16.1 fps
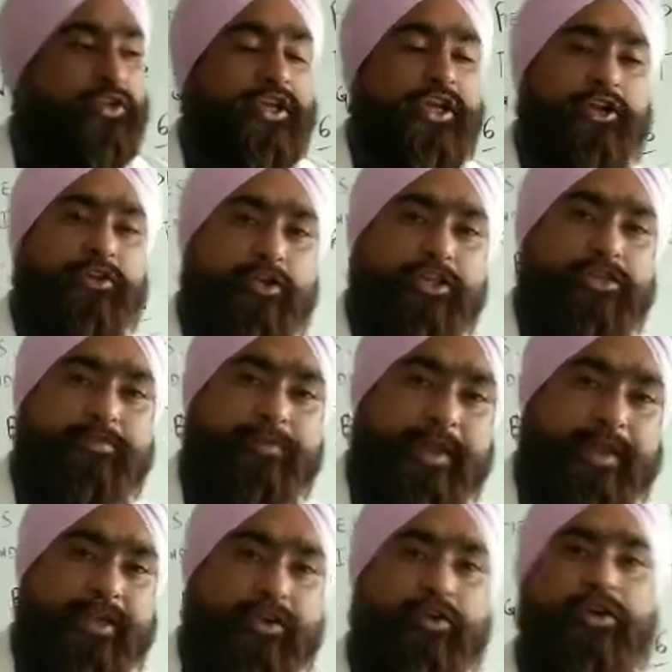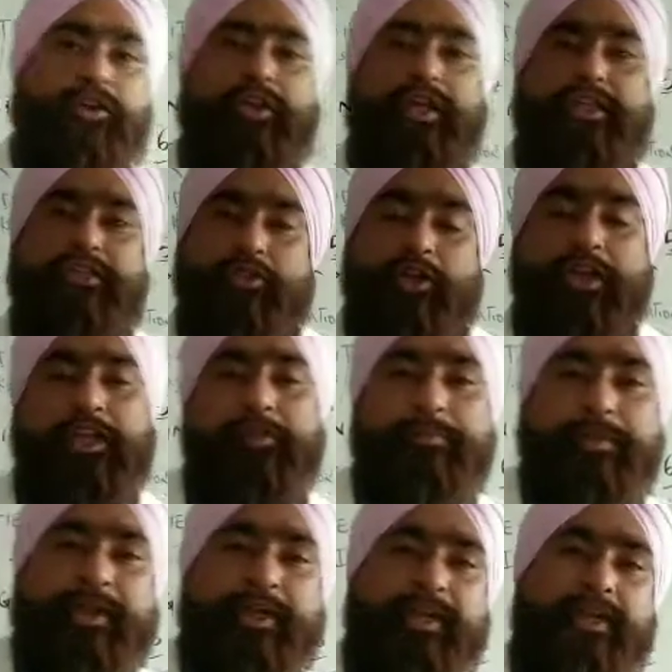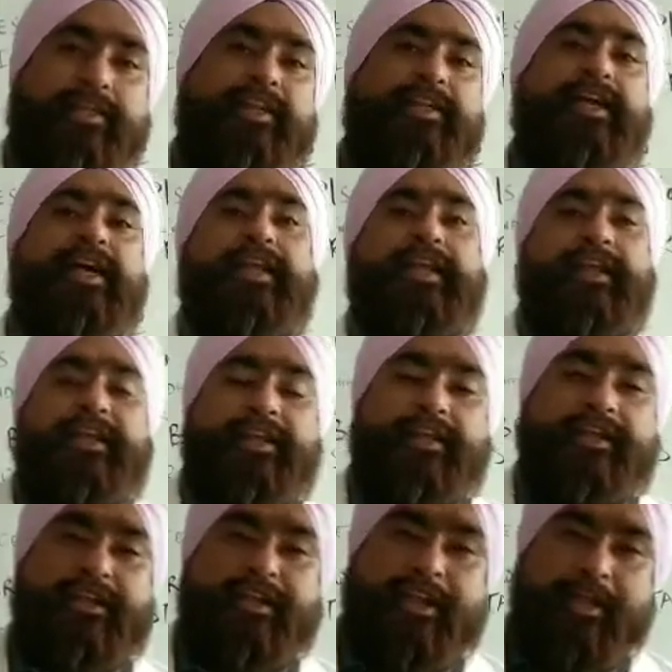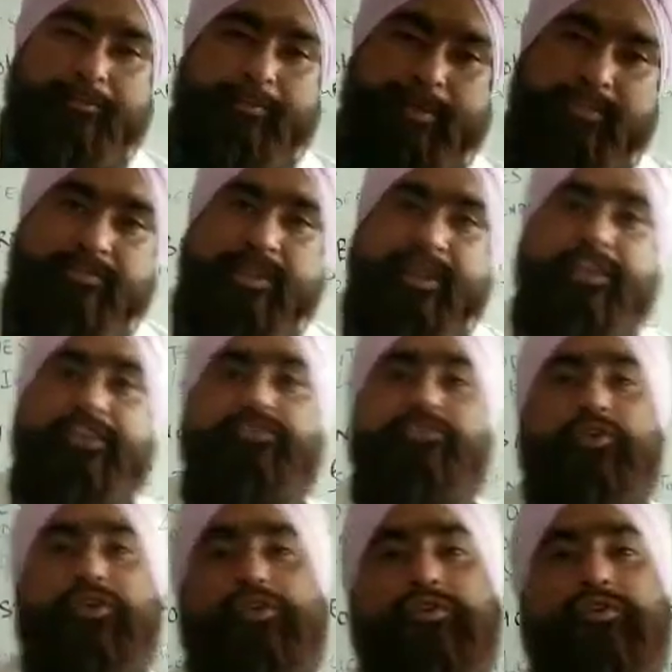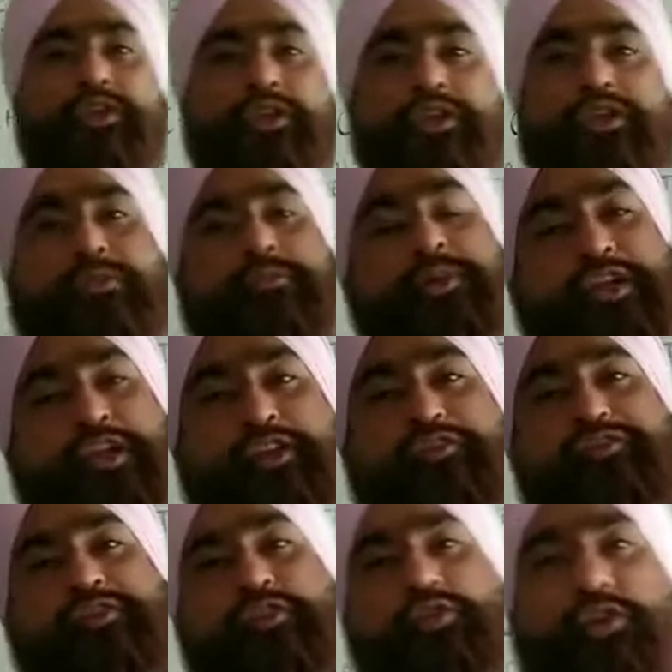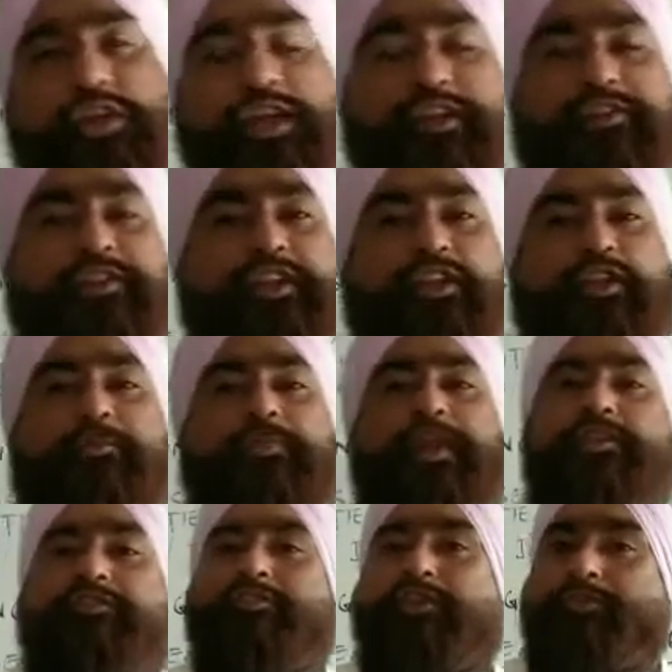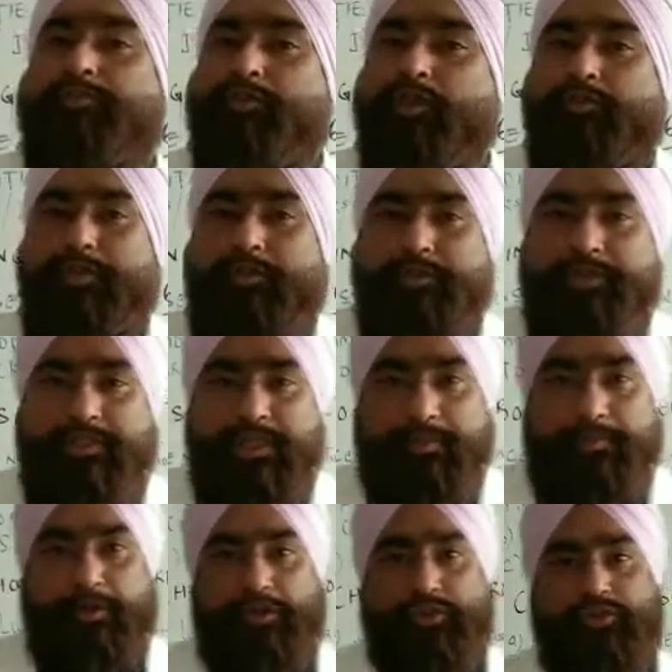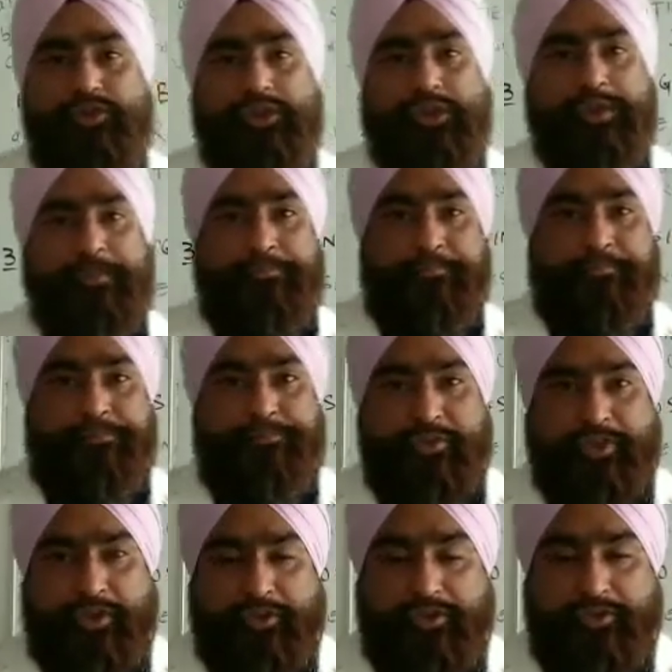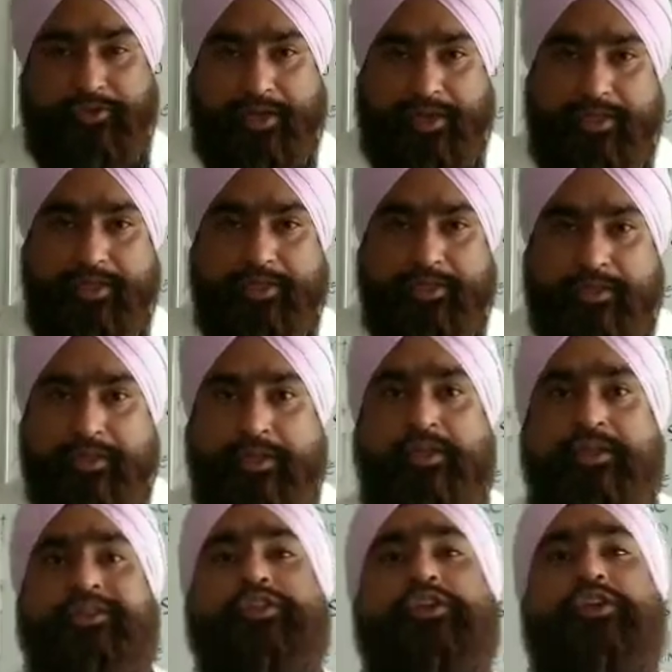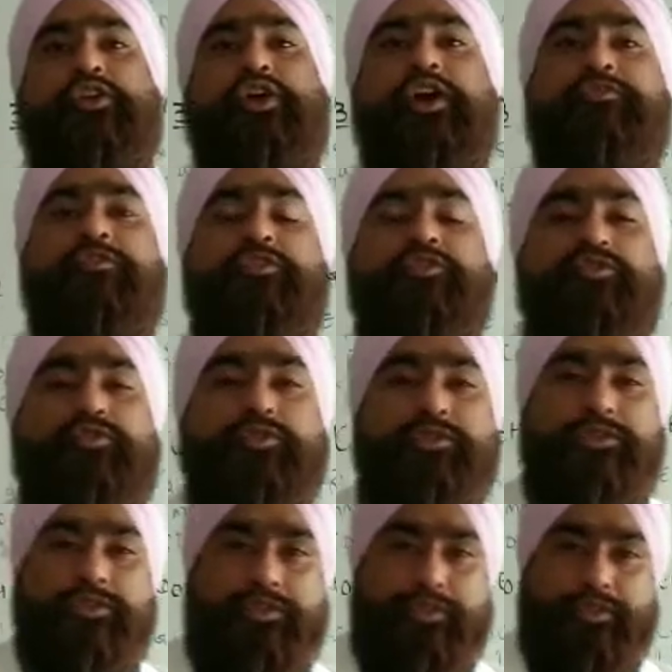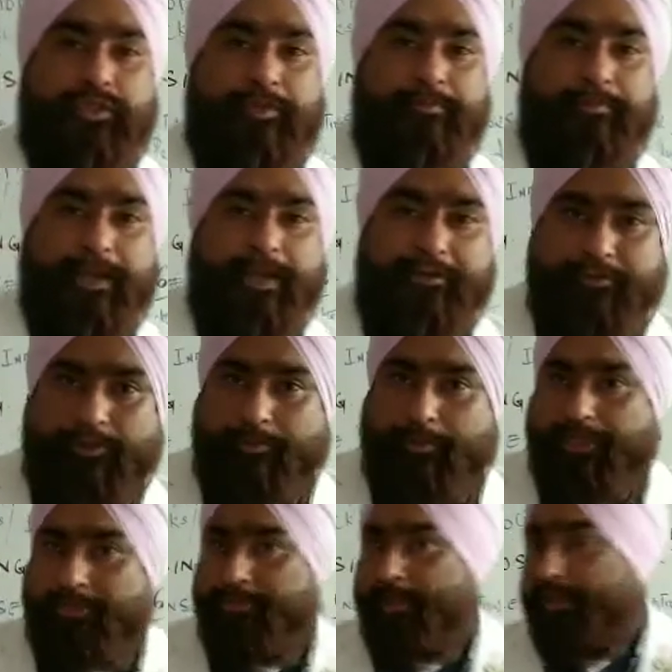to the cross pair or the exotic pair, and the target and the tip is very strong. But if you don't have any platform, you will miss the opportunity, right? So you have to choose the platform as